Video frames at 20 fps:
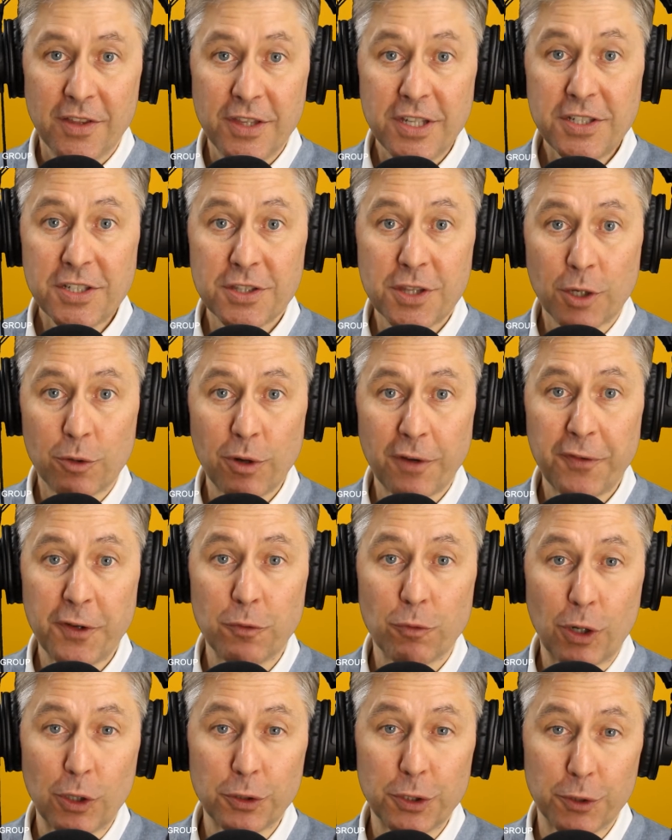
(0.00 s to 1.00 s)
This is the
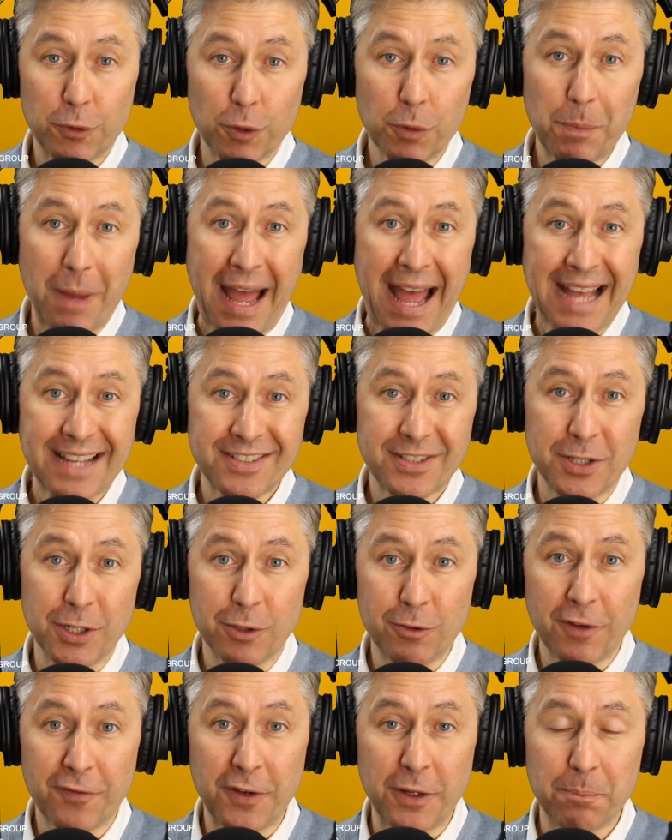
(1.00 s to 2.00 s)
Griffin Realty Group Ask a
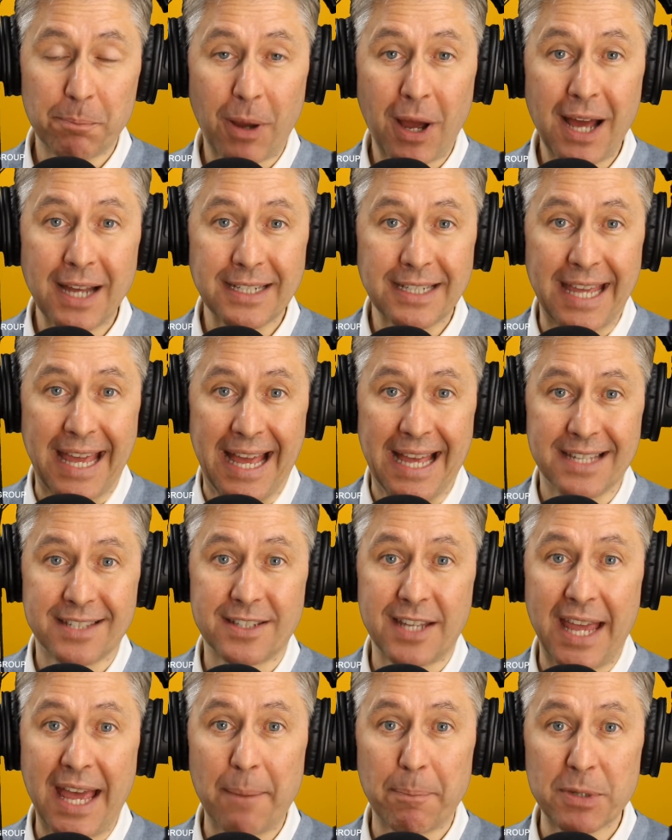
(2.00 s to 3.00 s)
Griffin
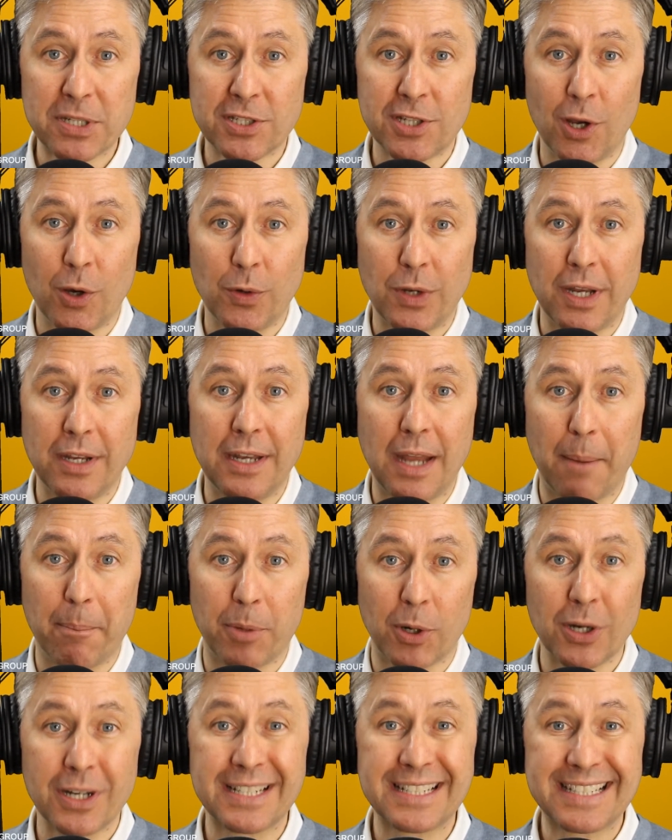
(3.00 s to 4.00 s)
podcast, episode
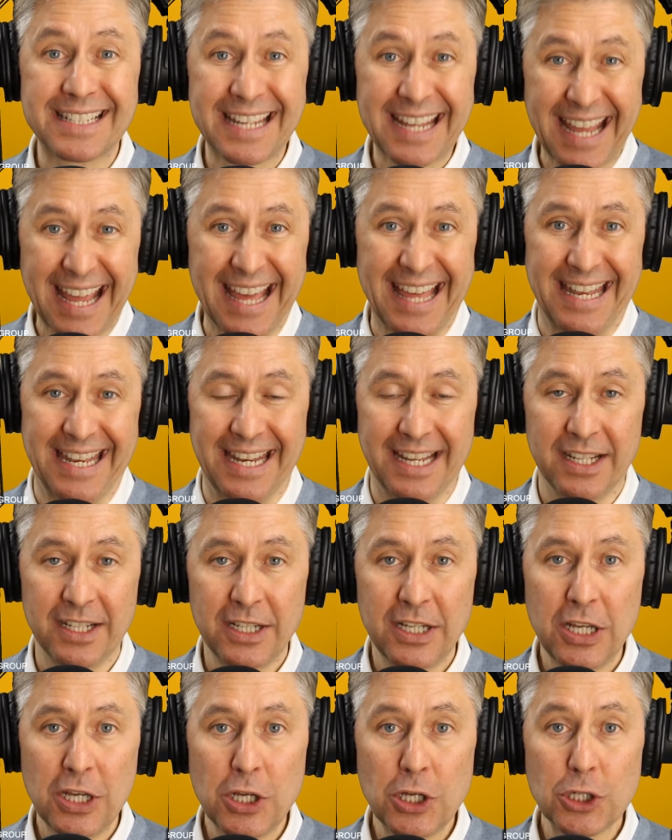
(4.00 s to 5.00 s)
number 10.
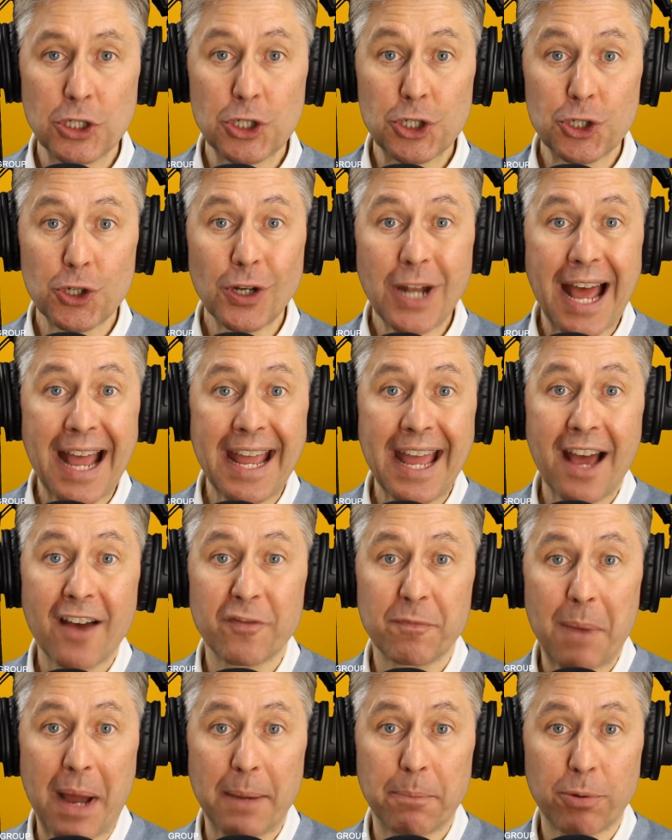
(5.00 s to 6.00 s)
Should I
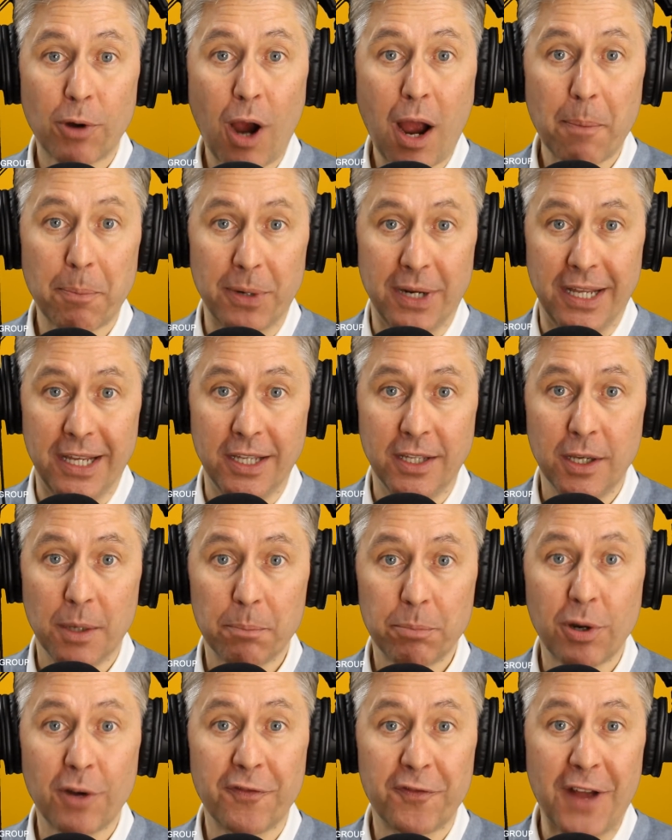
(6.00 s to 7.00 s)
have my property
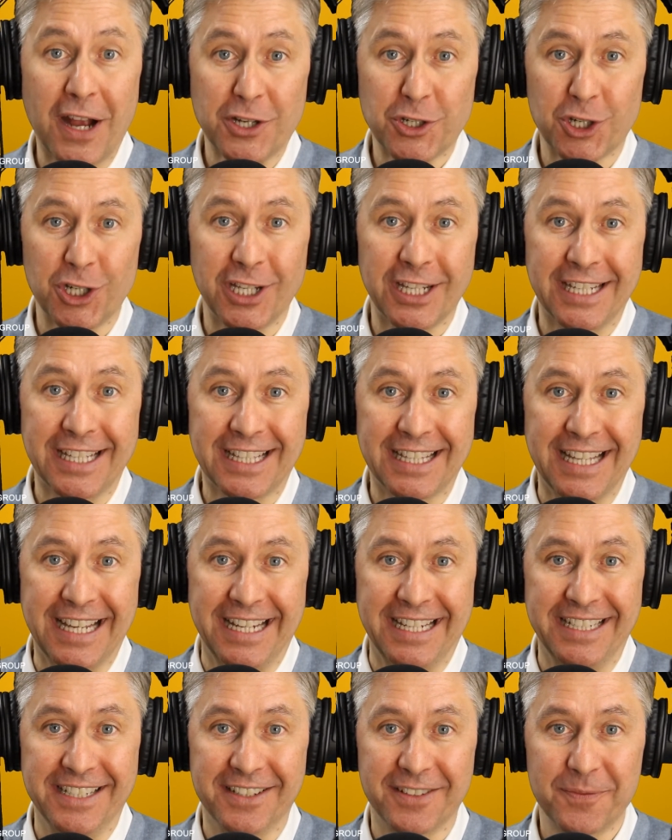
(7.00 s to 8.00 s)
professionally
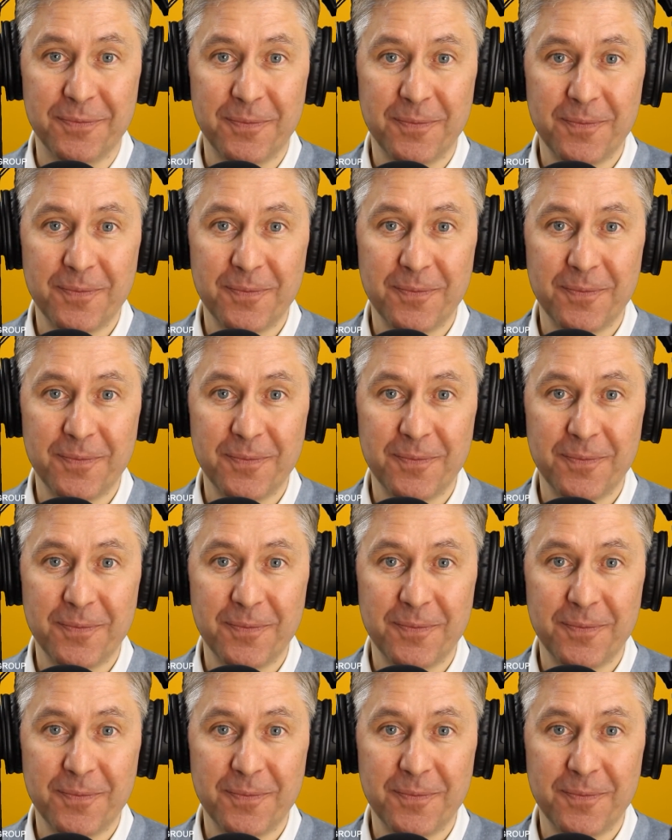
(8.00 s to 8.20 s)
cleaned?